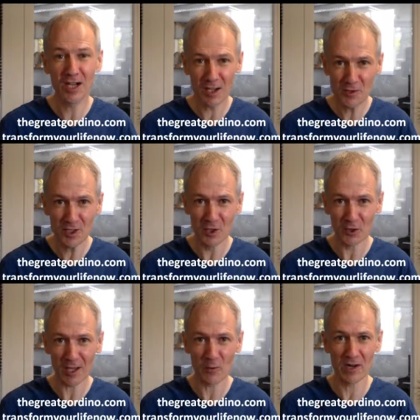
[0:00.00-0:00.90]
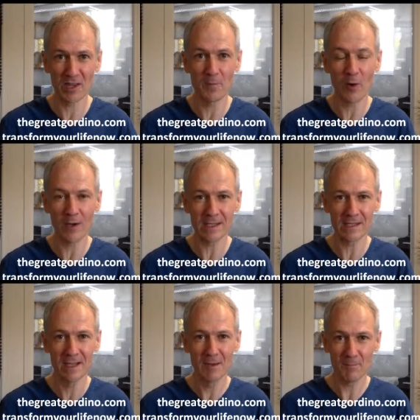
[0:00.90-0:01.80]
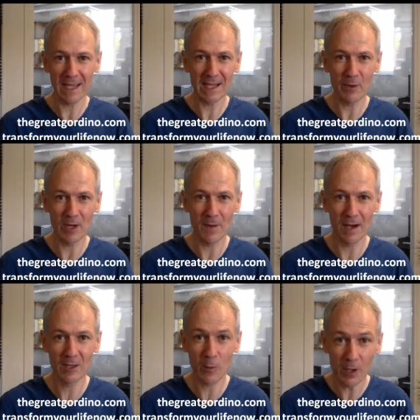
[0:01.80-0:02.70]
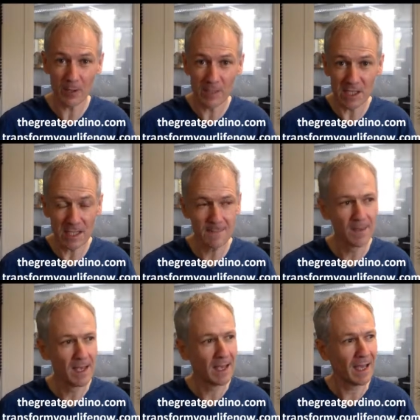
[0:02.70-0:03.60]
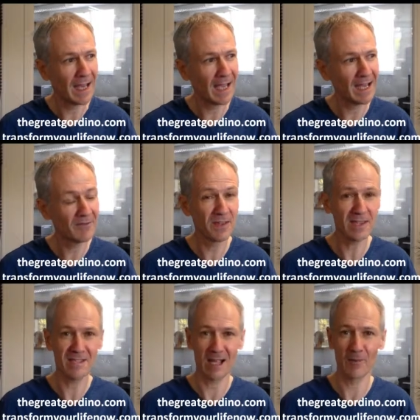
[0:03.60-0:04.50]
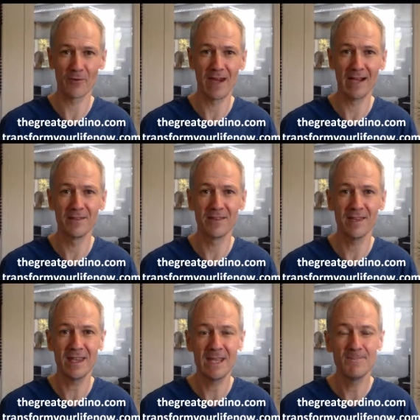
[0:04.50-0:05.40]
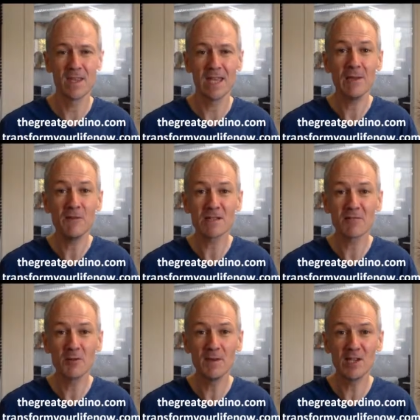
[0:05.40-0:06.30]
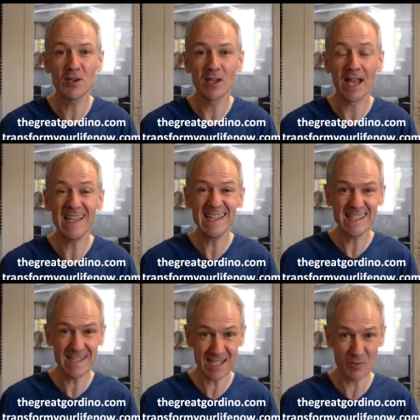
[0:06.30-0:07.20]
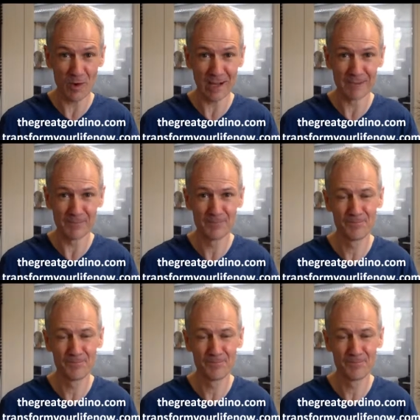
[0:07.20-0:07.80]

closer look at one of the points made in one of my quote images and for this time around the image I'm going to be looking at is this one